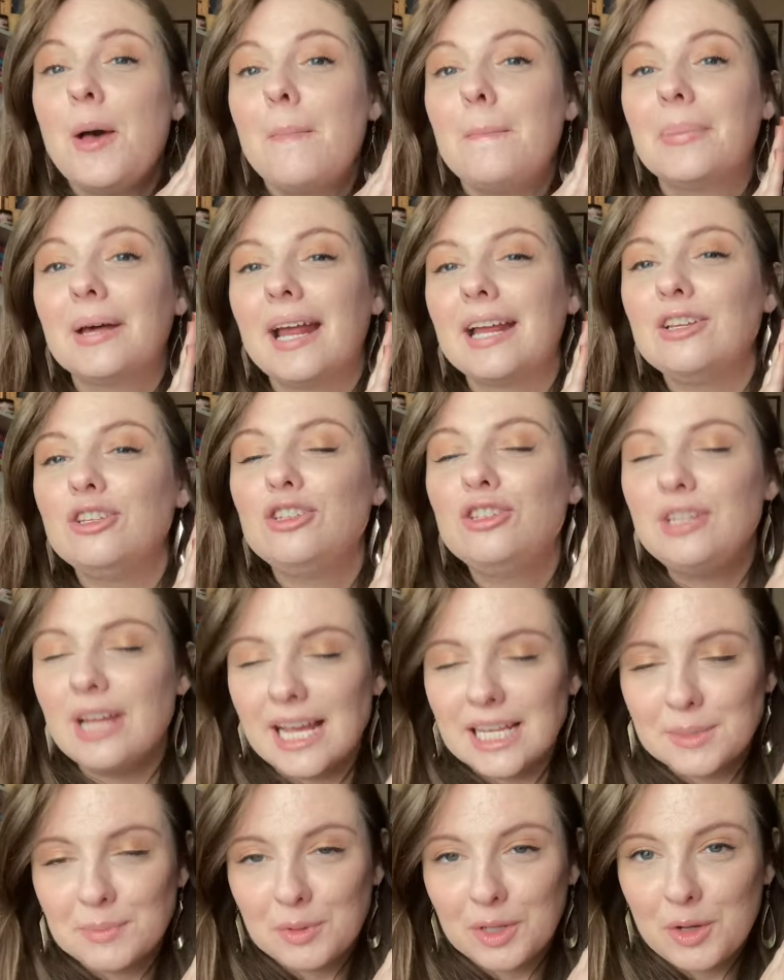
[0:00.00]
But I
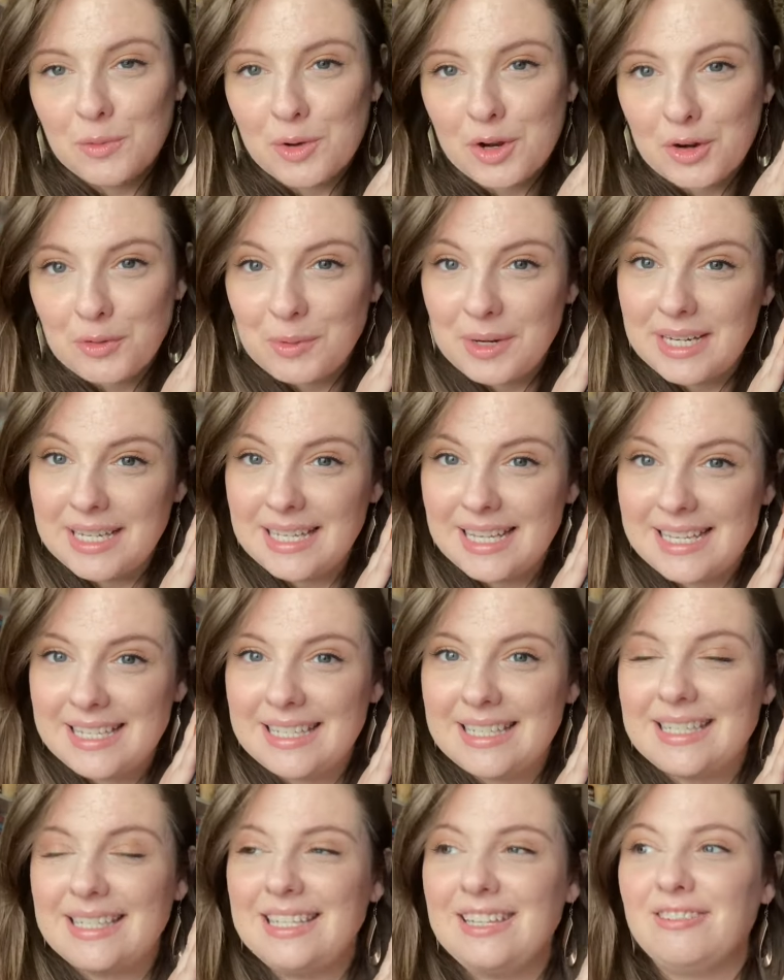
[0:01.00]
desperately want to read this
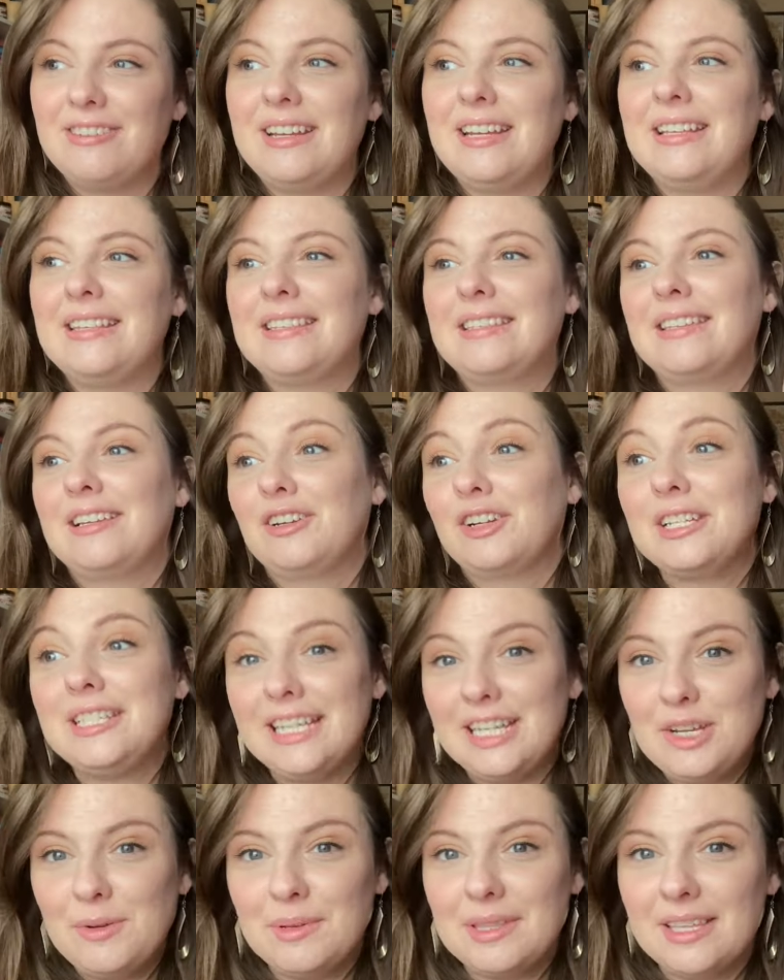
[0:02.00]
series or
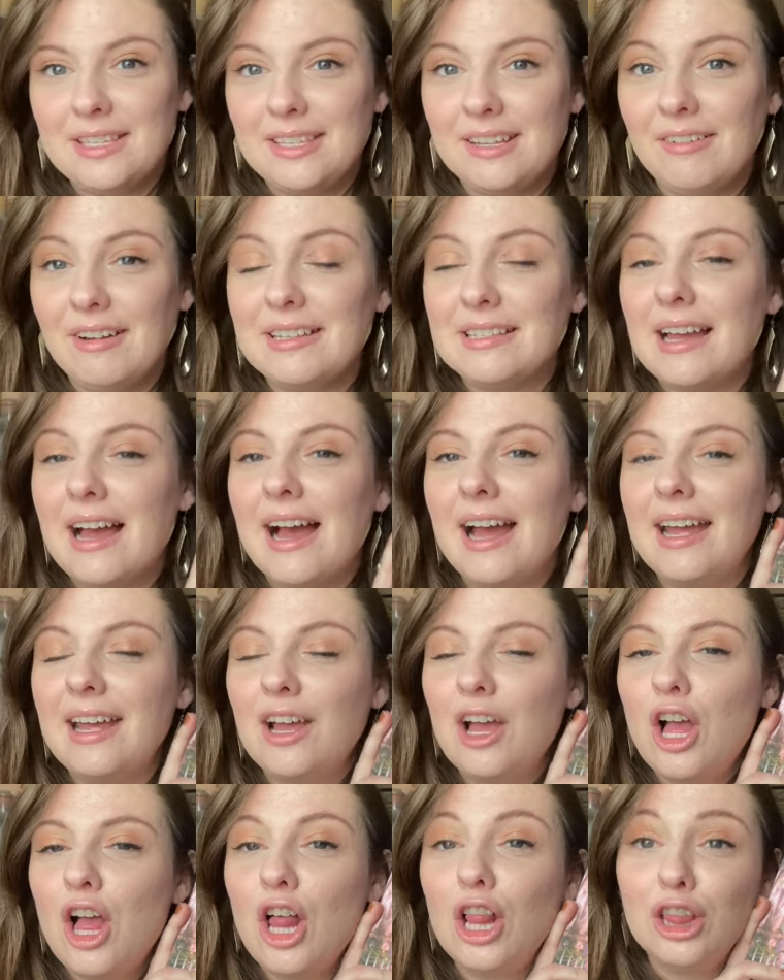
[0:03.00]
continue with the series.
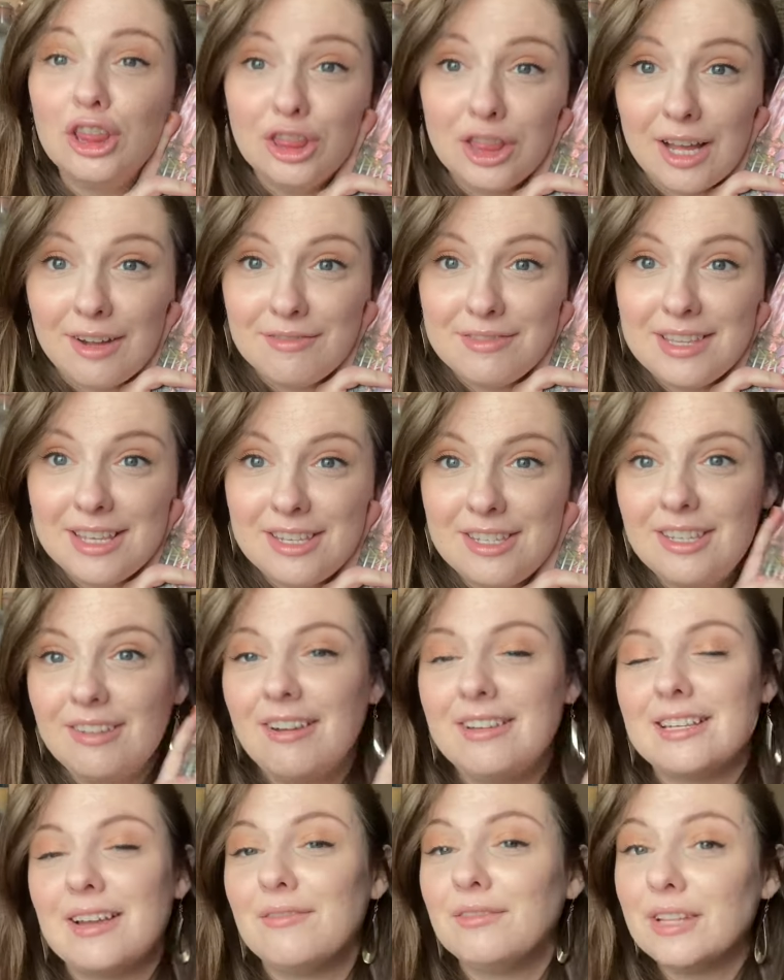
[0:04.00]
I love this
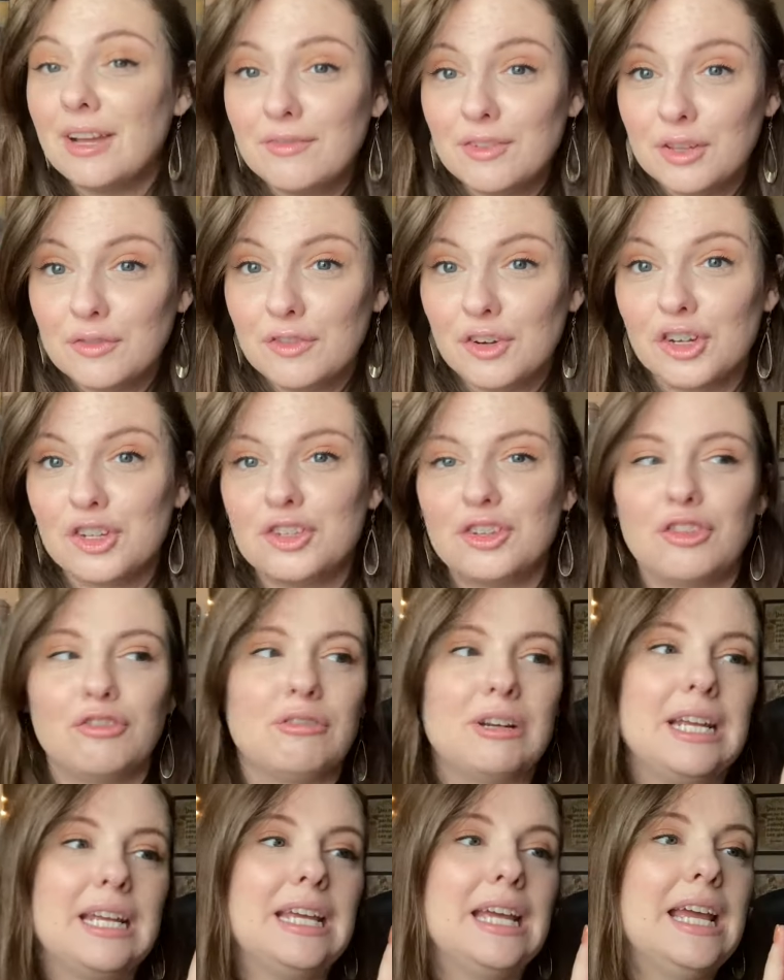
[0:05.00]
series. I've loved the first
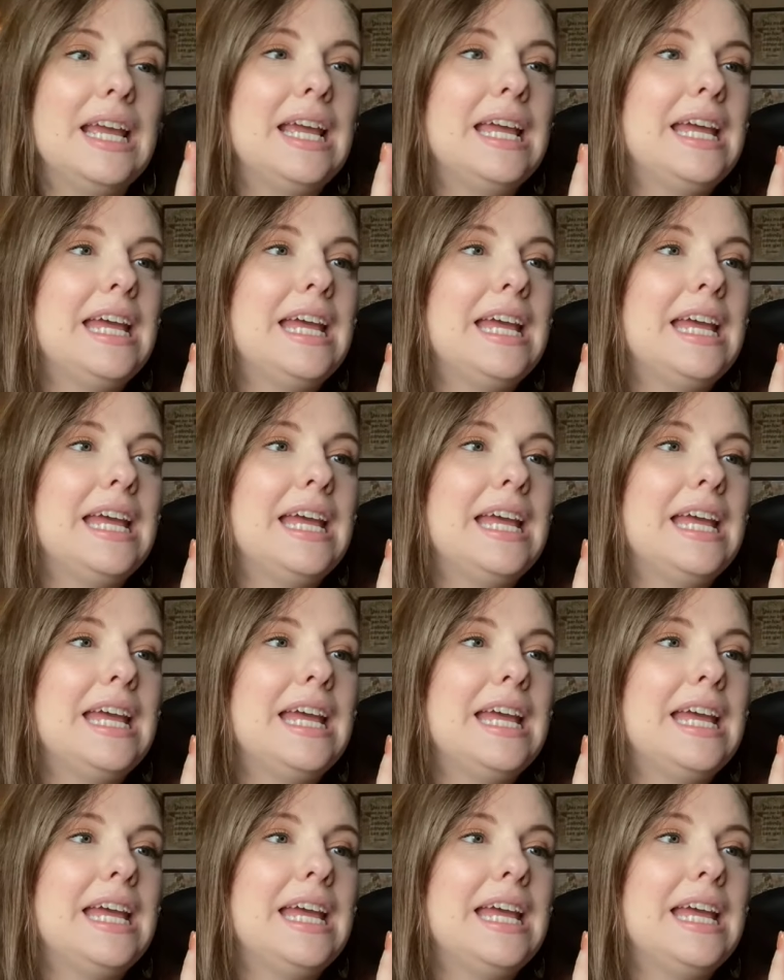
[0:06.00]
three.